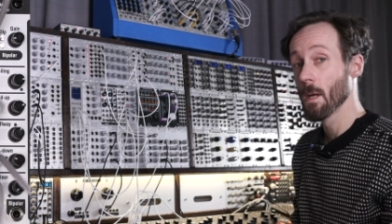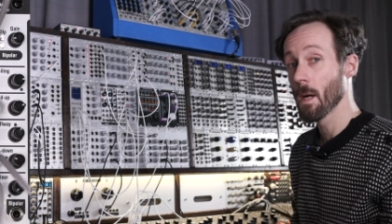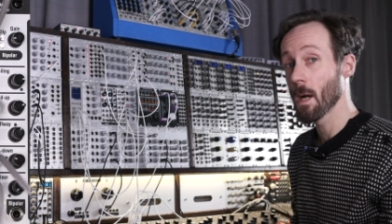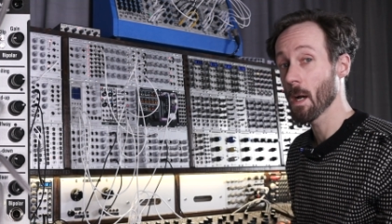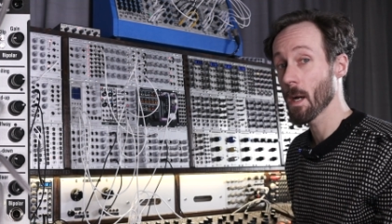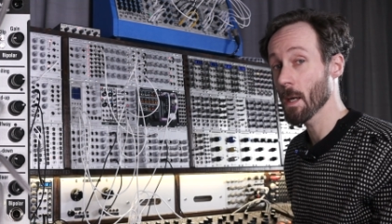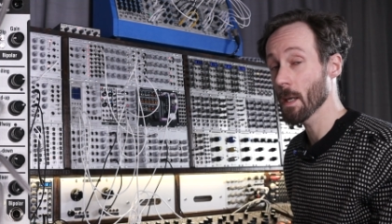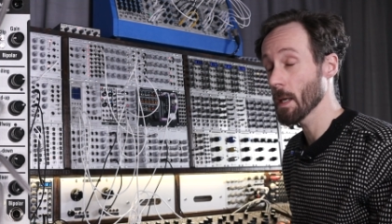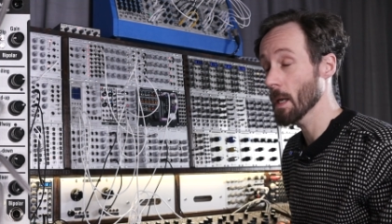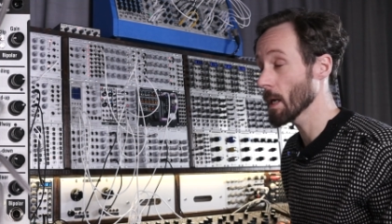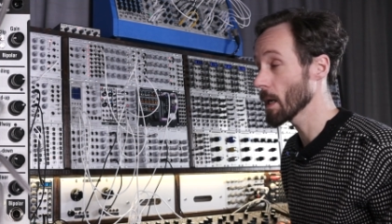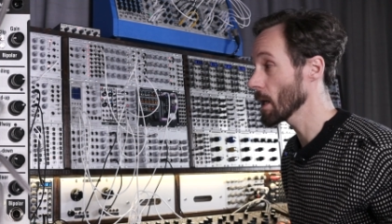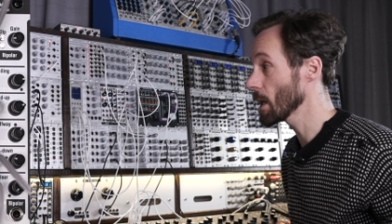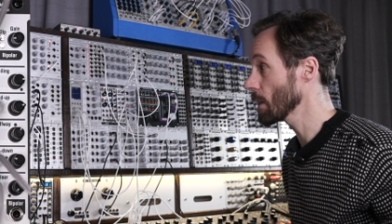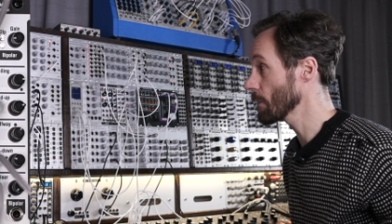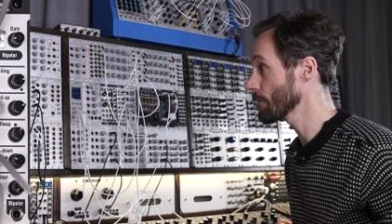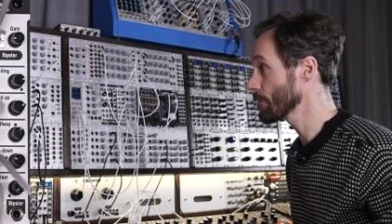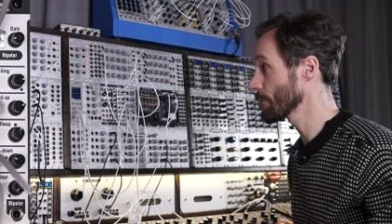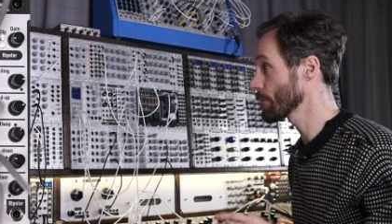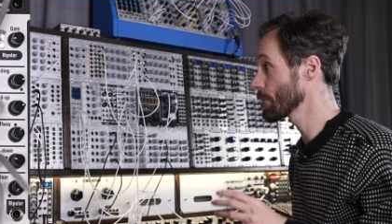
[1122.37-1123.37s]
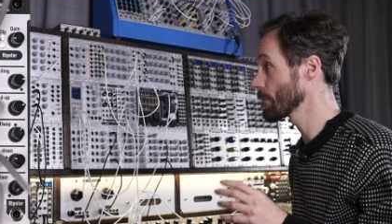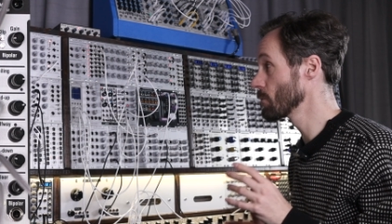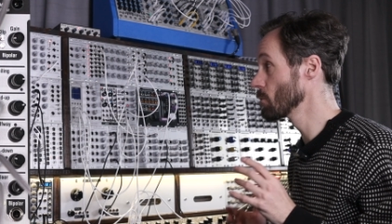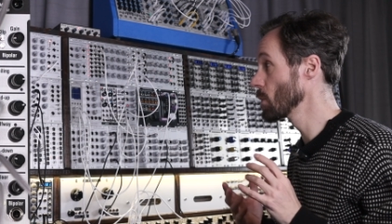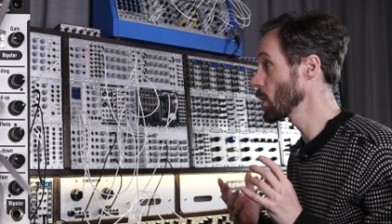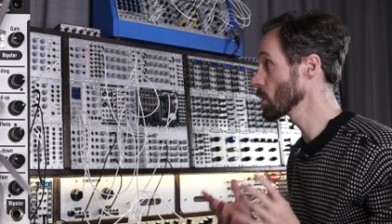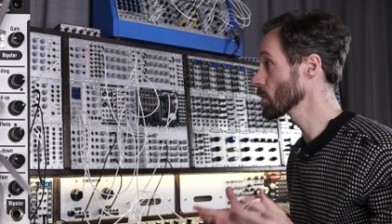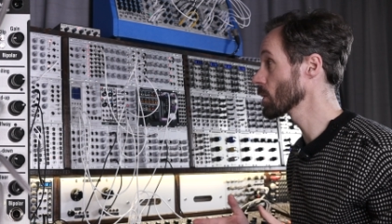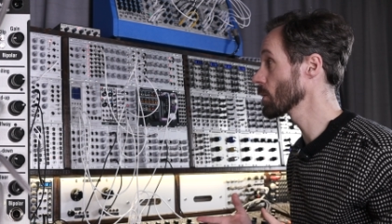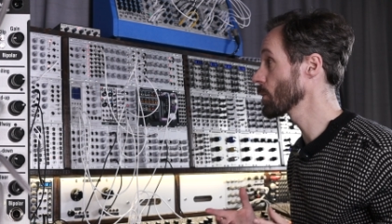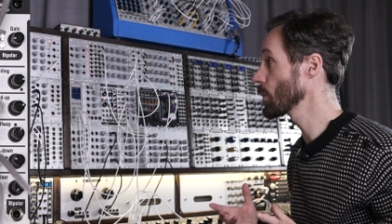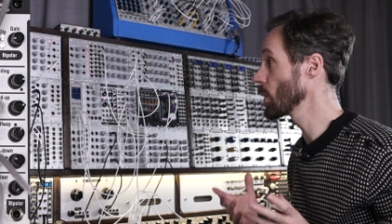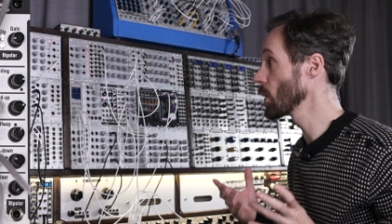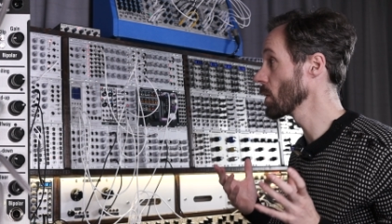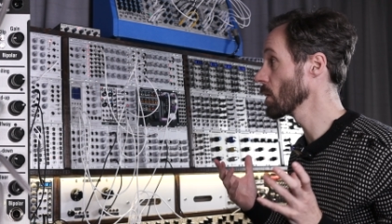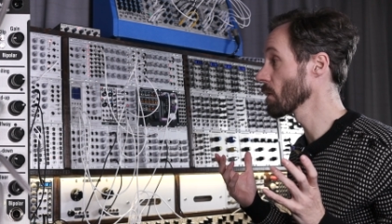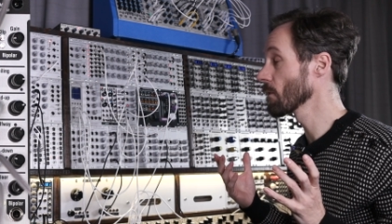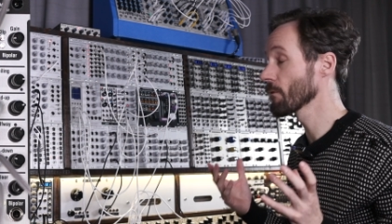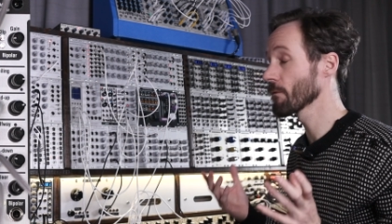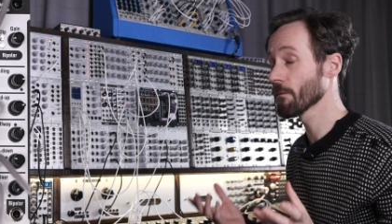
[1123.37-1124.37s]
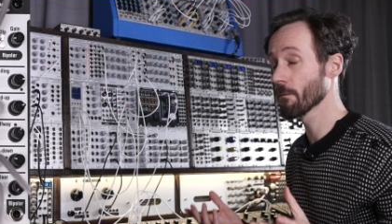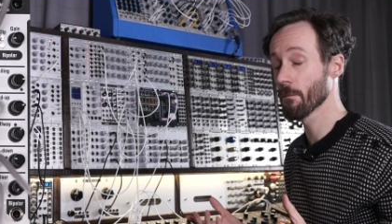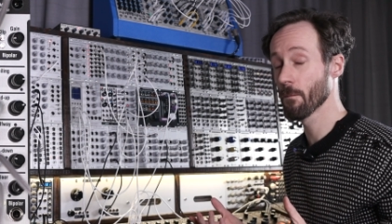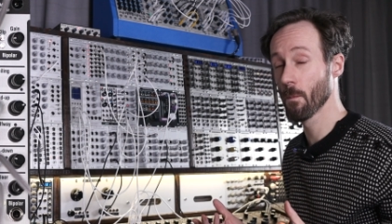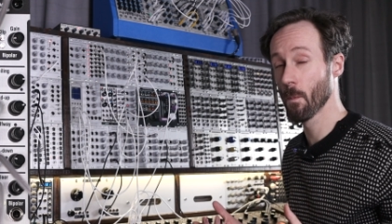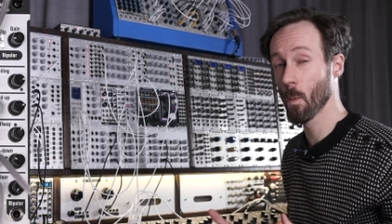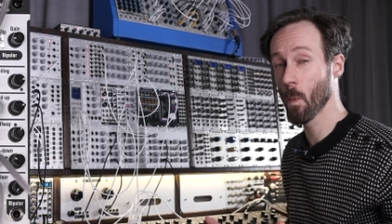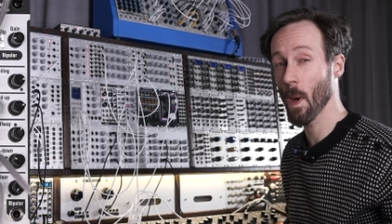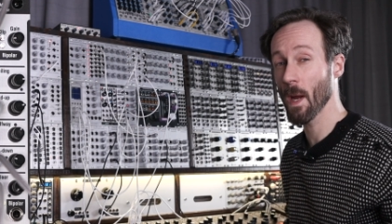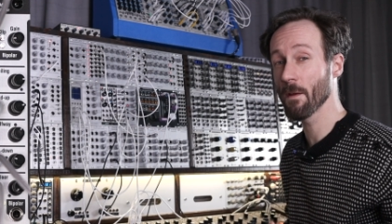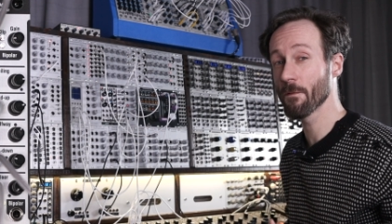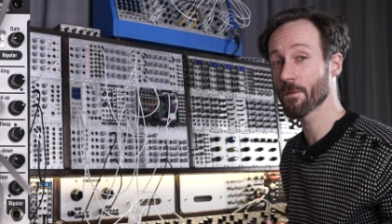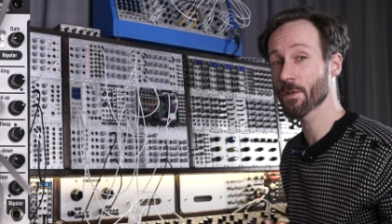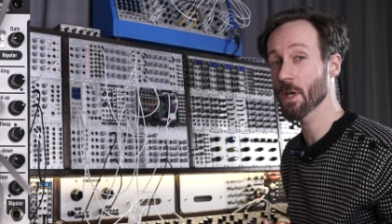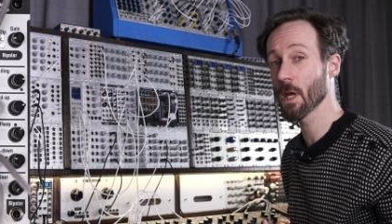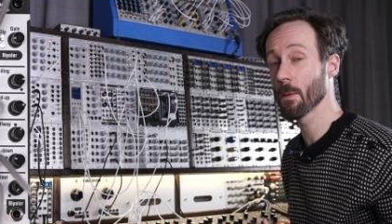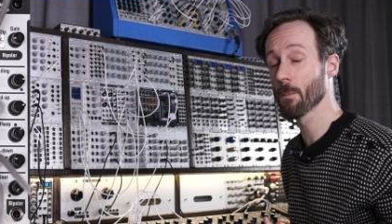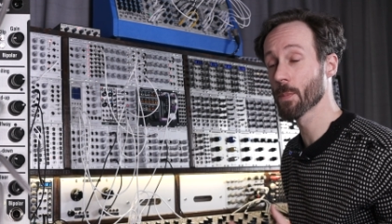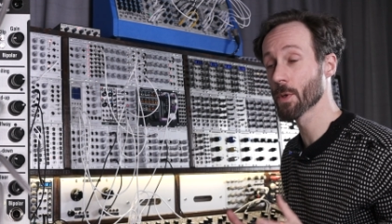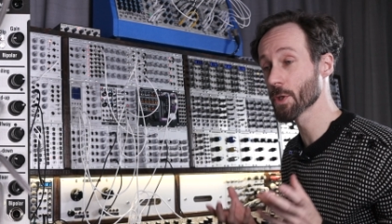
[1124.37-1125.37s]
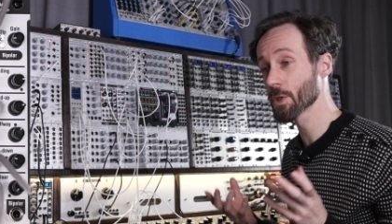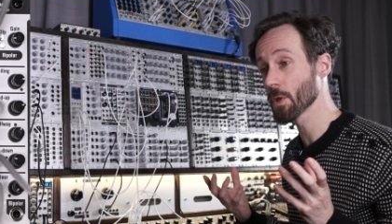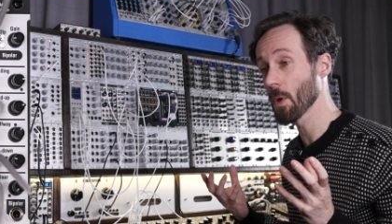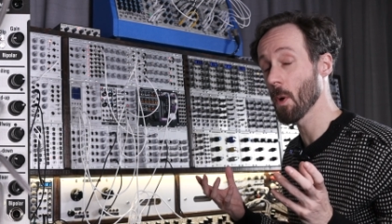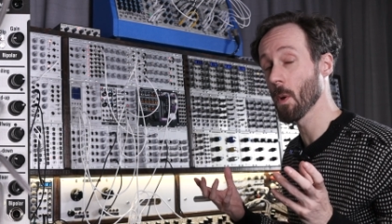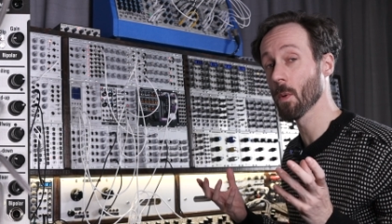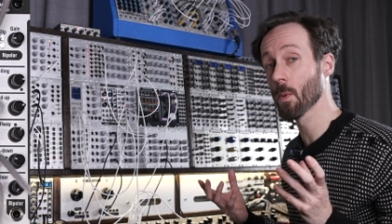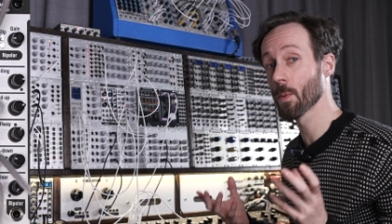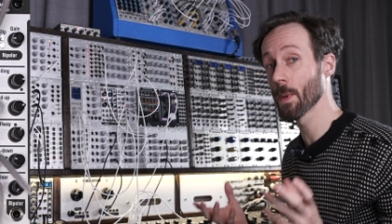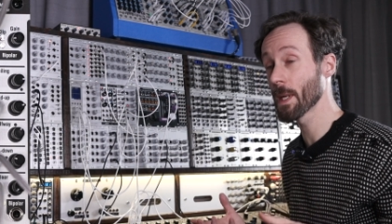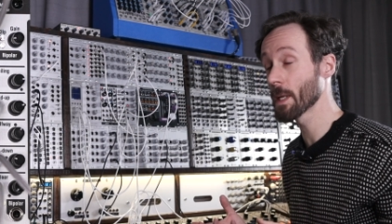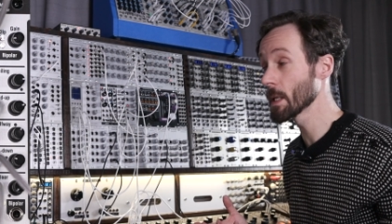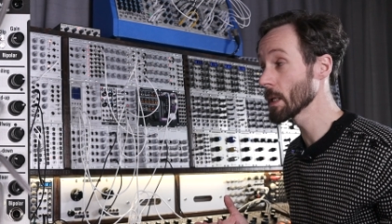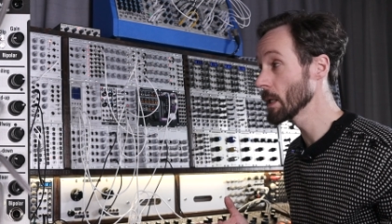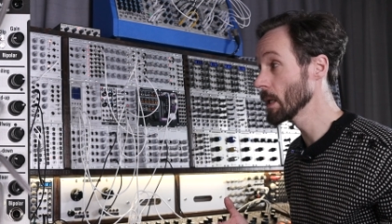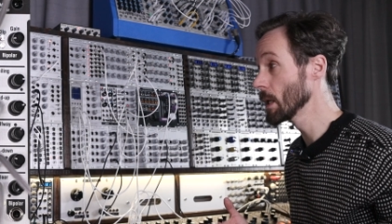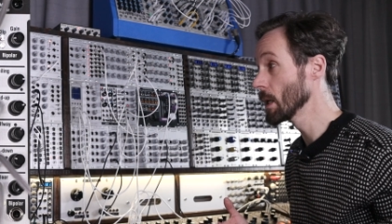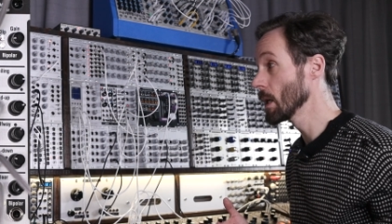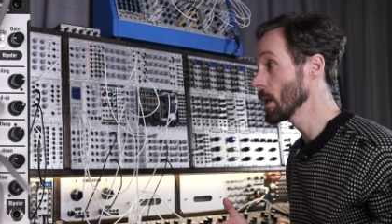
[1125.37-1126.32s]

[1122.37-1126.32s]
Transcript: I have multiple wave shapers already,